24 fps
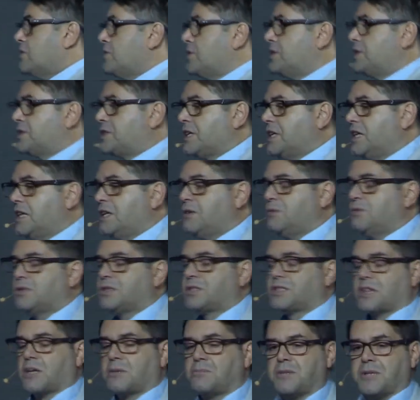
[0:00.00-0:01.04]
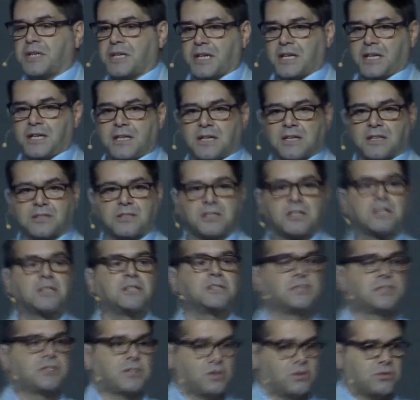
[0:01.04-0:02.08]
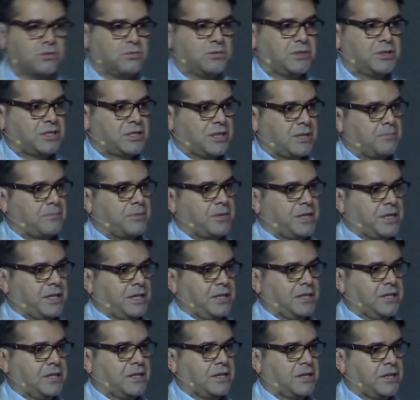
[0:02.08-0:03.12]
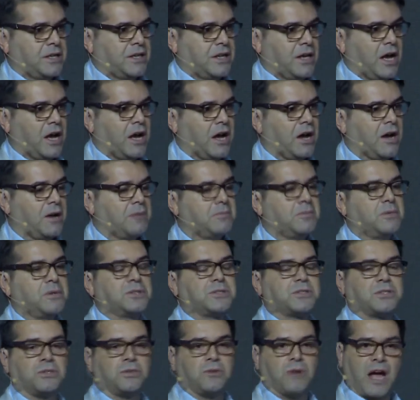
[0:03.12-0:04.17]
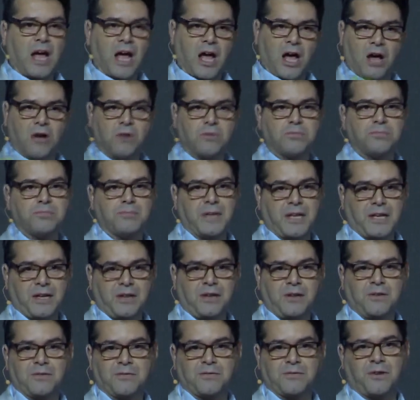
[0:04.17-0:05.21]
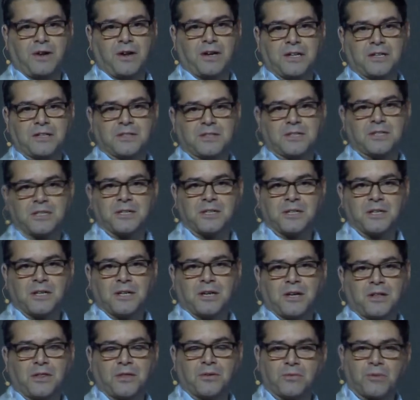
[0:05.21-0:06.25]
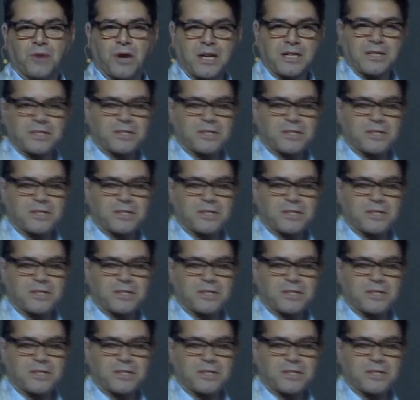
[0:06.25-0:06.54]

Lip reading: the dealing with somebody, to consult with somebody, to help me find the right